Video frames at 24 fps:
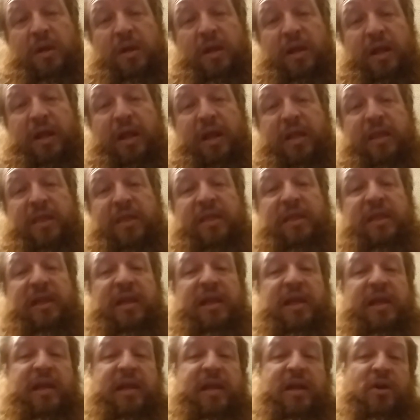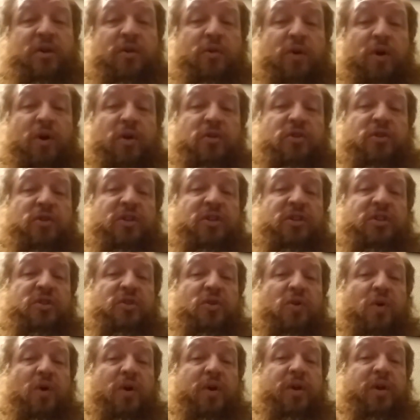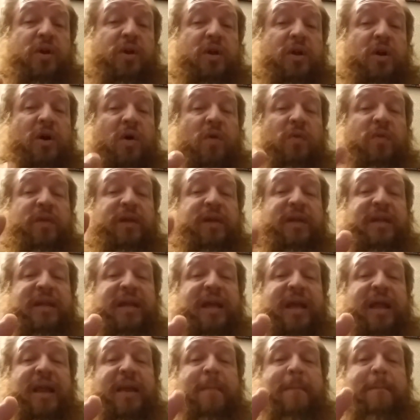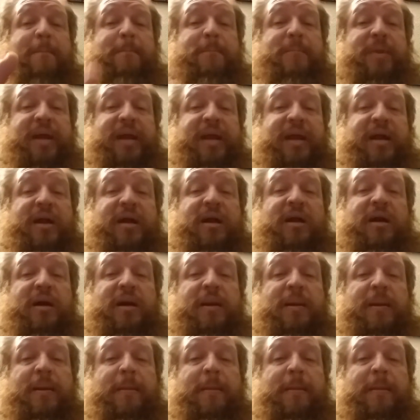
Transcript: In the grocery store, you could only get beer,